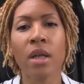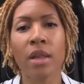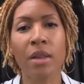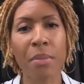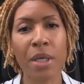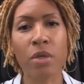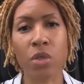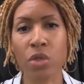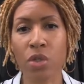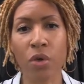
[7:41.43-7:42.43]
The meals
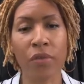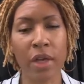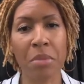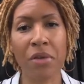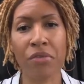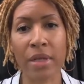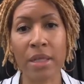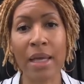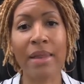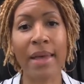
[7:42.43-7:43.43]
are so family
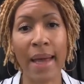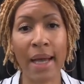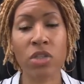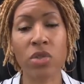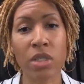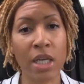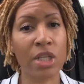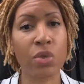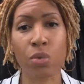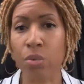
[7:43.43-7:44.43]
friendly, and they actually
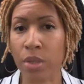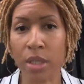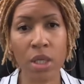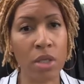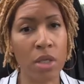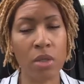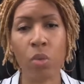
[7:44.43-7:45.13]
taste really good.